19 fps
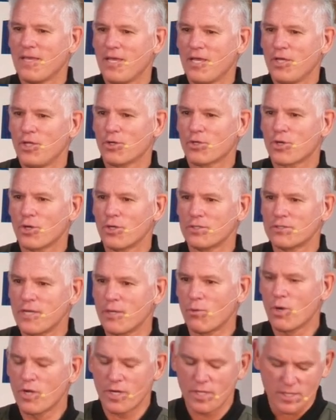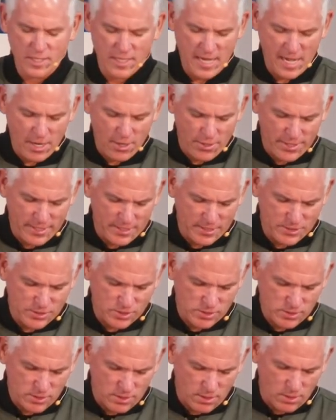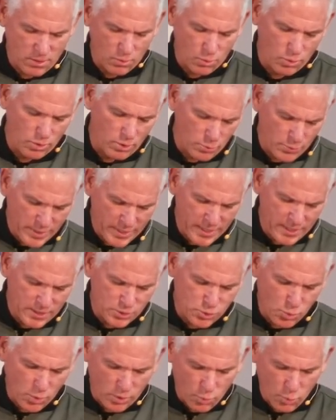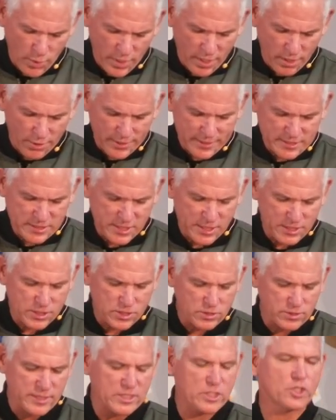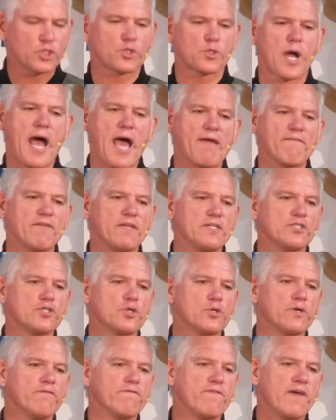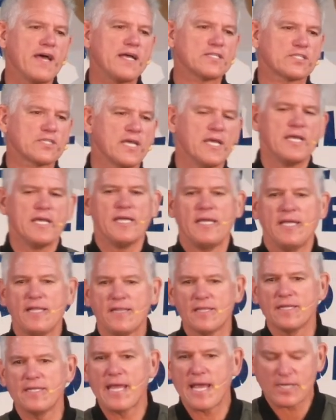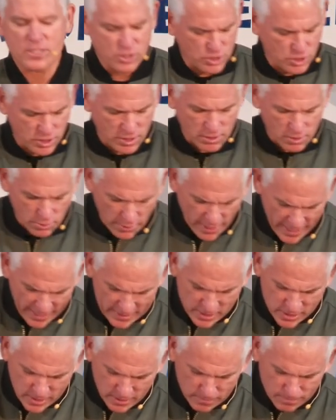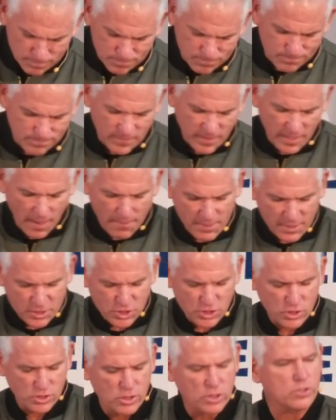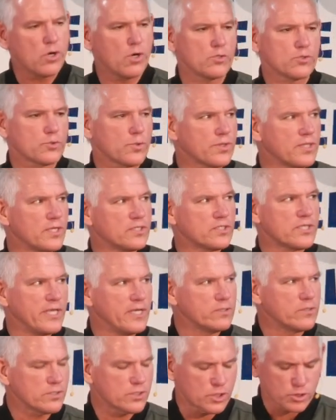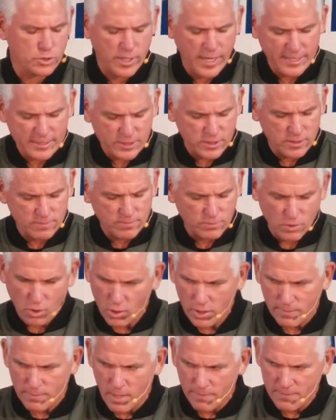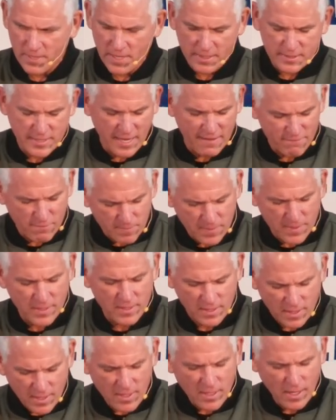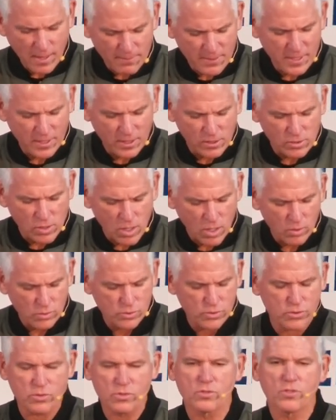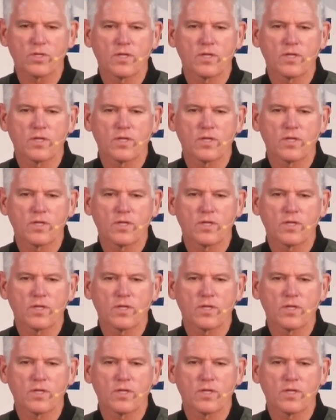You know, currently one of the areas or arenas where we are intentionally striving to invest in the next generation. And I'm going to close with this illustration. Don't come up yet, David, but I'm getting close.